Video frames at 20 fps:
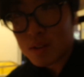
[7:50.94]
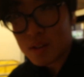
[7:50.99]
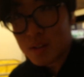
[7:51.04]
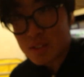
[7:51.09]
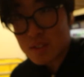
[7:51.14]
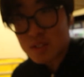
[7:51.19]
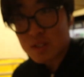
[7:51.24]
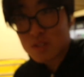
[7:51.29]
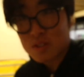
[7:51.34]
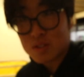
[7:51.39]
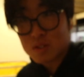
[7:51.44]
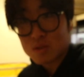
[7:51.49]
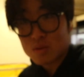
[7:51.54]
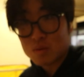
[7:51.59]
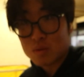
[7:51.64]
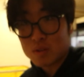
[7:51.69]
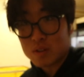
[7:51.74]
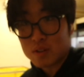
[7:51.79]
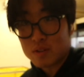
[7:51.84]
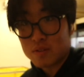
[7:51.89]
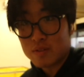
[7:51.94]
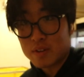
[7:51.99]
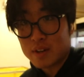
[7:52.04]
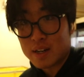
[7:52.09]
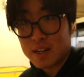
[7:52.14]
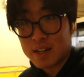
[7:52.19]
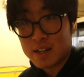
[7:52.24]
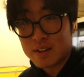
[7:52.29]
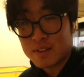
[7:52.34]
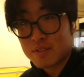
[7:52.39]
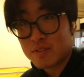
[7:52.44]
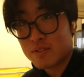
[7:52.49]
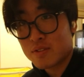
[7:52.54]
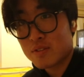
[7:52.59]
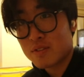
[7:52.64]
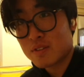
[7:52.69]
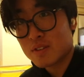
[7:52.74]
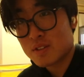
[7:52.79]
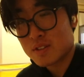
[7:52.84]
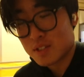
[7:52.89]
it's 105.
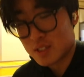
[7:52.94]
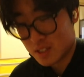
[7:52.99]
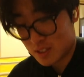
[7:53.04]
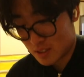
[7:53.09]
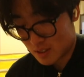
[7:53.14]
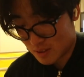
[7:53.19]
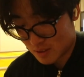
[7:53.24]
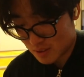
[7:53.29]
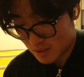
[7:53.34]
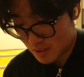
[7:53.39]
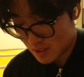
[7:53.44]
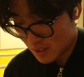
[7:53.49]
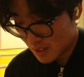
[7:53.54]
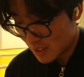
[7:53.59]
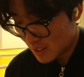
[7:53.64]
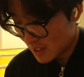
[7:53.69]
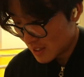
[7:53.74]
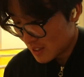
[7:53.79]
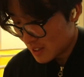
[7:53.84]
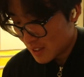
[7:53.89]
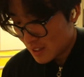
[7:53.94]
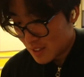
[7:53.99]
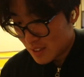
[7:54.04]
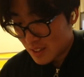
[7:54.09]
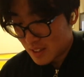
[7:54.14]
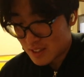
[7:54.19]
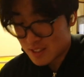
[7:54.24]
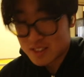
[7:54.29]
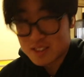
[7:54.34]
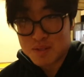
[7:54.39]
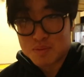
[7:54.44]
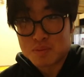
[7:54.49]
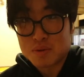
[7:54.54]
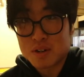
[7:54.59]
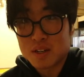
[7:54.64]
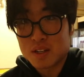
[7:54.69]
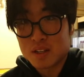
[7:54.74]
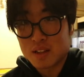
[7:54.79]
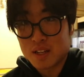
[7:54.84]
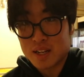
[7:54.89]
So this is a
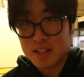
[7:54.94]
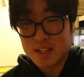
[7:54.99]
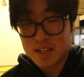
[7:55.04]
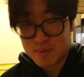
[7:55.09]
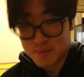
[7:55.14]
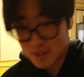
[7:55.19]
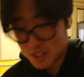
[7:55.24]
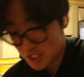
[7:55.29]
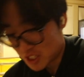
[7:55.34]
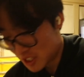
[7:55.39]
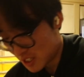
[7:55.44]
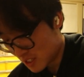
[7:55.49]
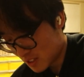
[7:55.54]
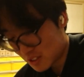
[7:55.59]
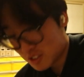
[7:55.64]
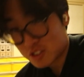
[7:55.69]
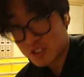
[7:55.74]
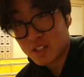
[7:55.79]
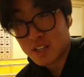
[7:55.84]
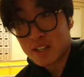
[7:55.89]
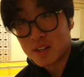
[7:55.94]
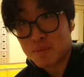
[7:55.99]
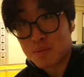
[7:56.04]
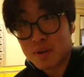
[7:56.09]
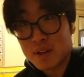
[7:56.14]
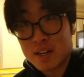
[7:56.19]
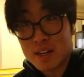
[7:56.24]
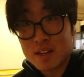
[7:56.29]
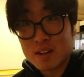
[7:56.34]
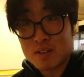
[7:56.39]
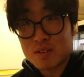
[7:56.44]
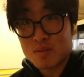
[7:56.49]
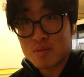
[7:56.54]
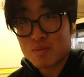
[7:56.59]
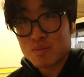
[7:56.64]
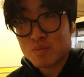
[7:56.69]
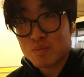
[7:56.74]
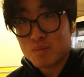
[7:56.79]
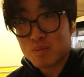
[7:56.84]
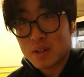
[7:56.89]
pretty late night mission, trying to print out
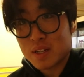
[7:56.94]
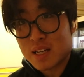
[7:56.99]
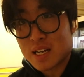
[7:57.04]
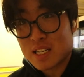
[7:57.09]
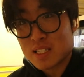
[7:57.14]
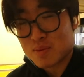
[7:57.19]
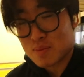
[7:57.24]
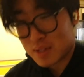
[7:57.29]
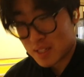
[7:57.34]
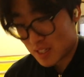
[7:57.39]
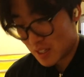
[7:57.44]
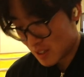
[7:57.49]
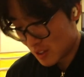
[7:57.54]
my last minute